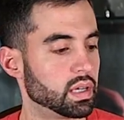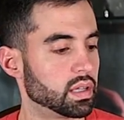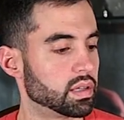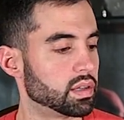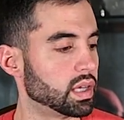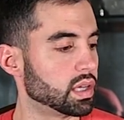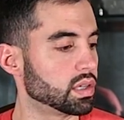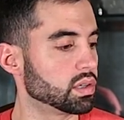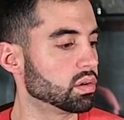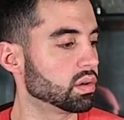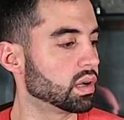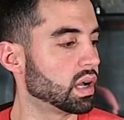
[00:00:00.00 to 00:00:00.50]

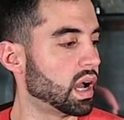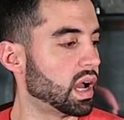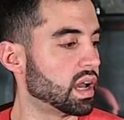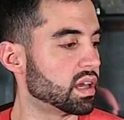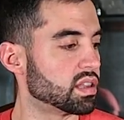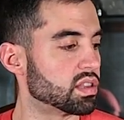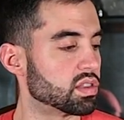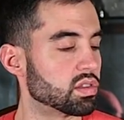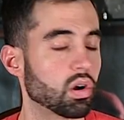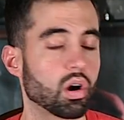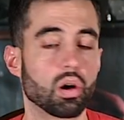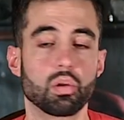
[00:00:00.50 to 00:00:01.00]
that you
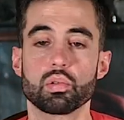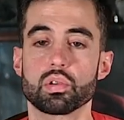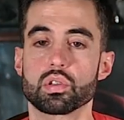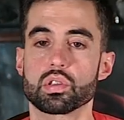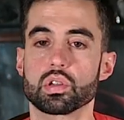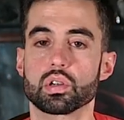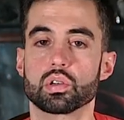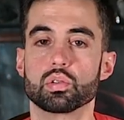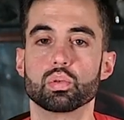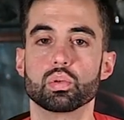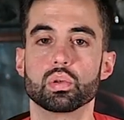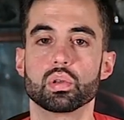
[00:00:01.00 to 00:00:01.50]
guys thought was
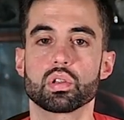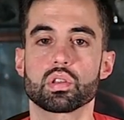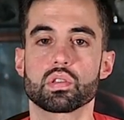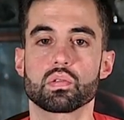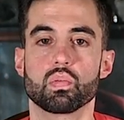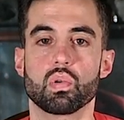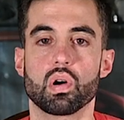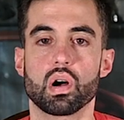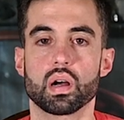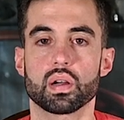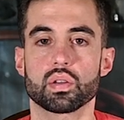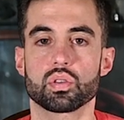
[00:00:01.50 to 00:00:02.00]
the coolest
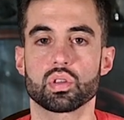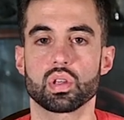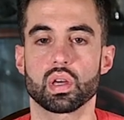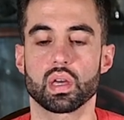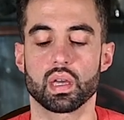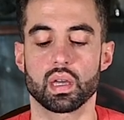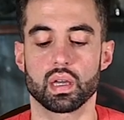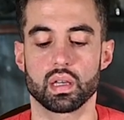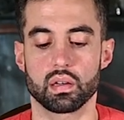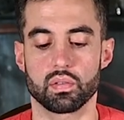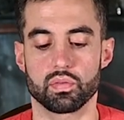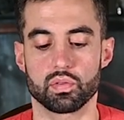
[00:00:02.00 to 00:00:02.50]
watch,
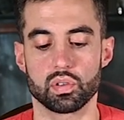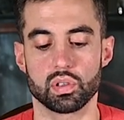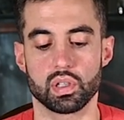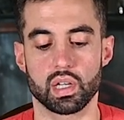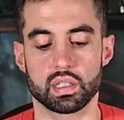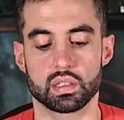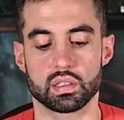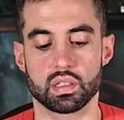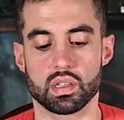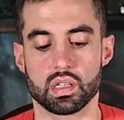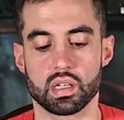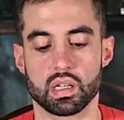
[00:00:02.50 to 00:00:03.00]
and if you
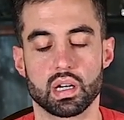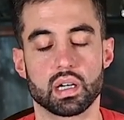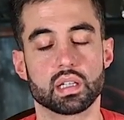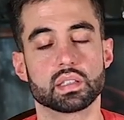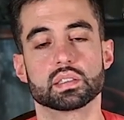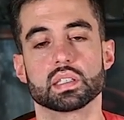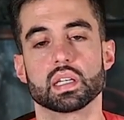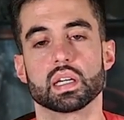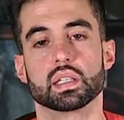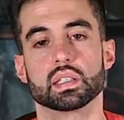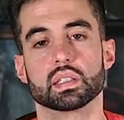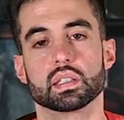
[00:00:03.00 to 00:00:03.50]
like this
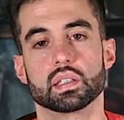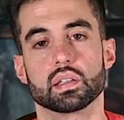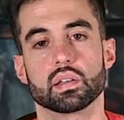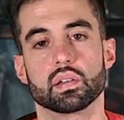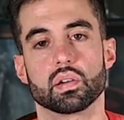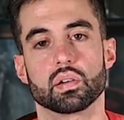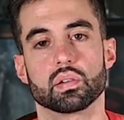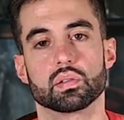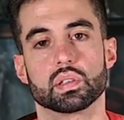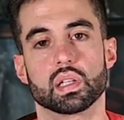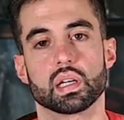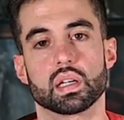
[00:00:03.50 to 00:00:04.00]
content, you
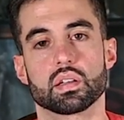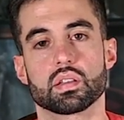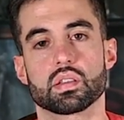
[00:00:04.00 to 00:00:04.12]
know,